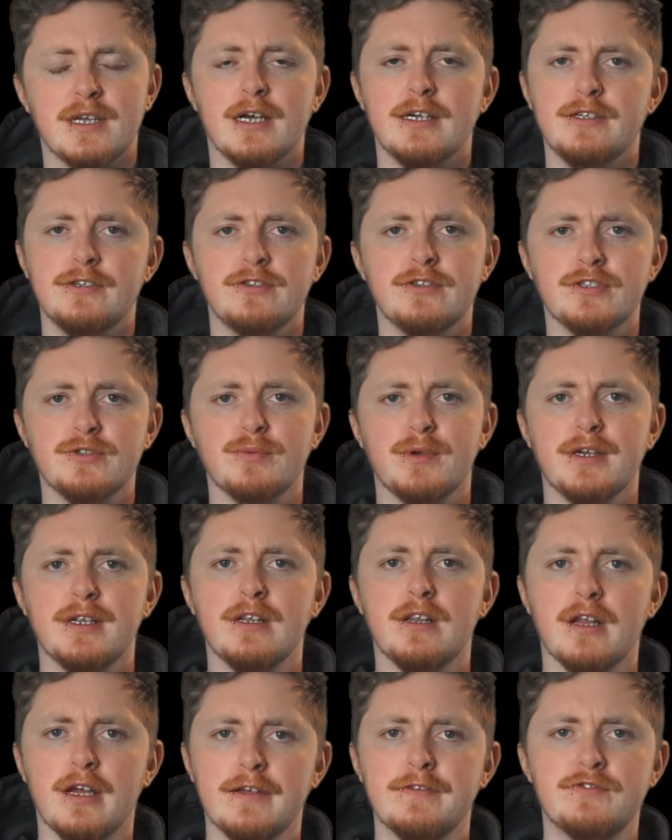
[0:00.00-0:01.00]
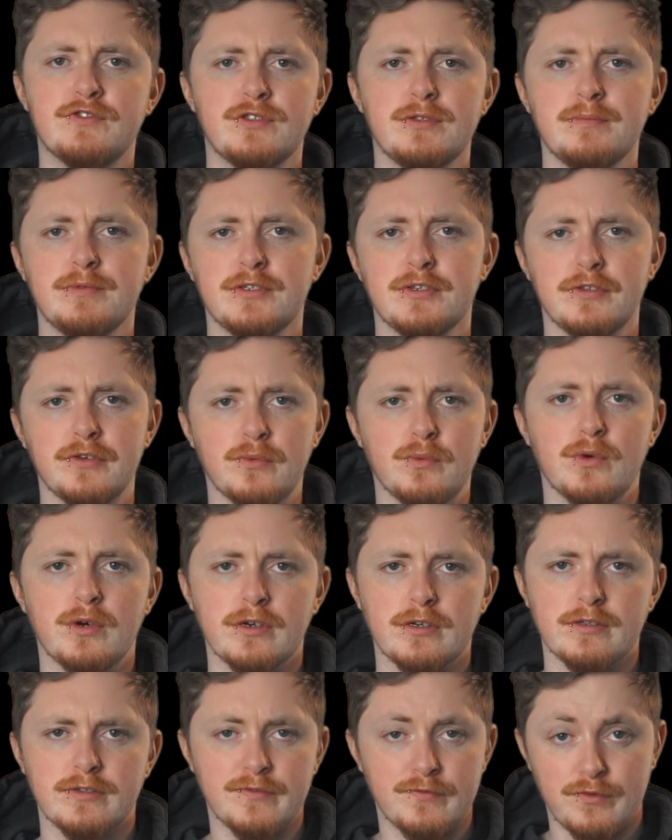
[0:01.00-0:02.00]
and you just want to live stream to the
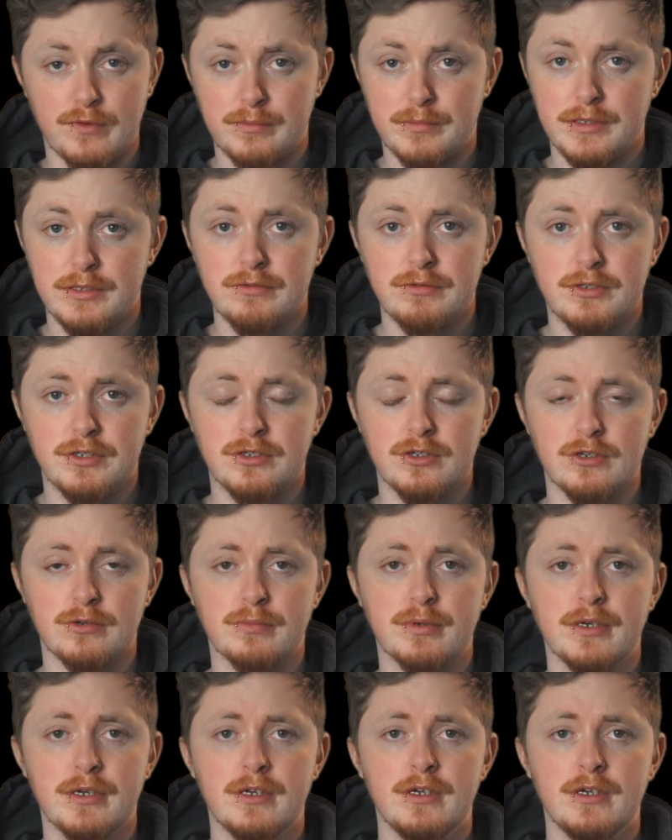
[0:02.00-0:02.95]
world from YouTube,